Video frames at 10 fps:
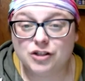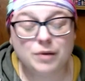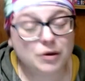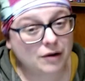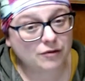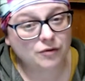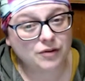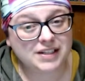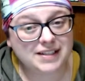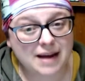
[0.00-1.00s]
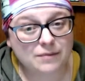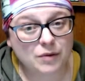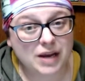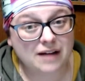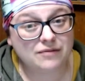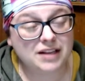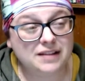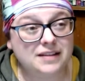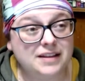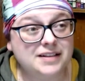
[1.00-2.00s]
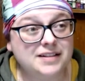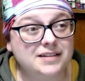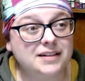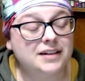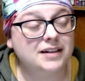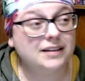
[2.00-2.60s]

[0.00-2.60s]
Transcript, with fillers: to be grateful for this time that we have in this